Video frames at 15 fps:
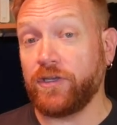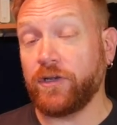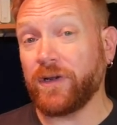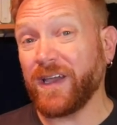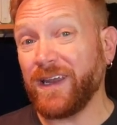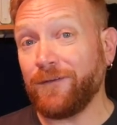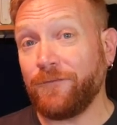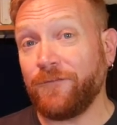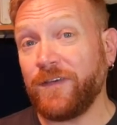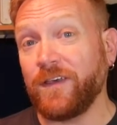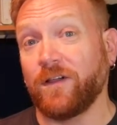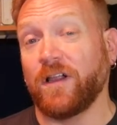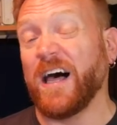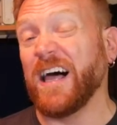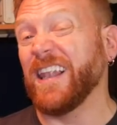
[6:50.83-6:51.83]
you're going to
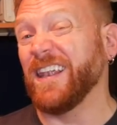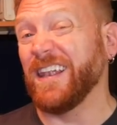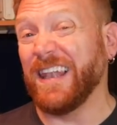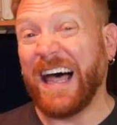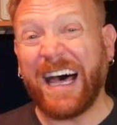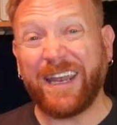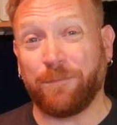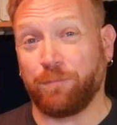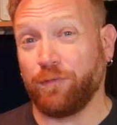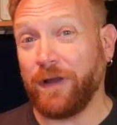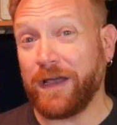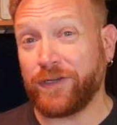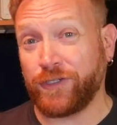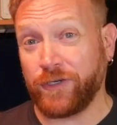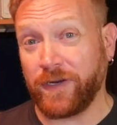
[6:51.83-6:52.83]
feel a lot of
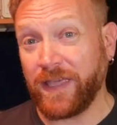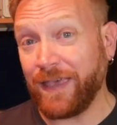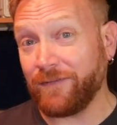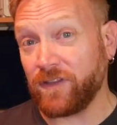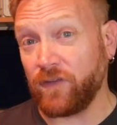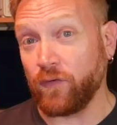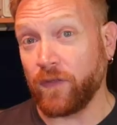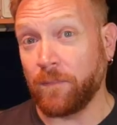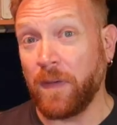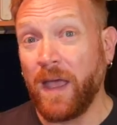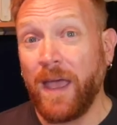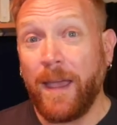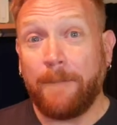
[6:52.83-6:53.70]
pressure to give it to them,